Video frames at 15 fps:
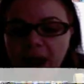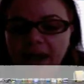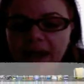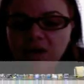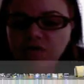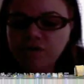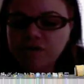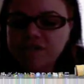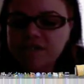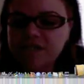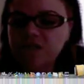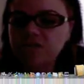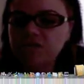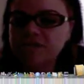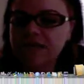I could
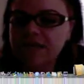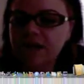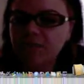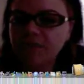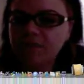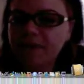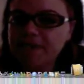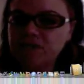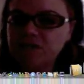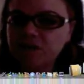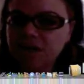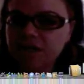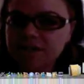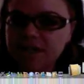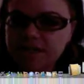foresee using it with my
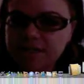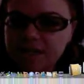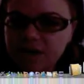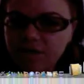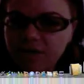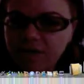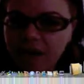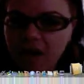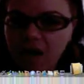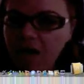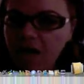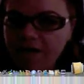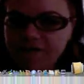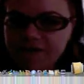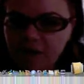students considering they
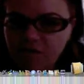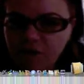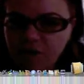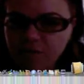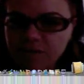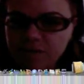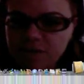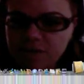all have cell phones.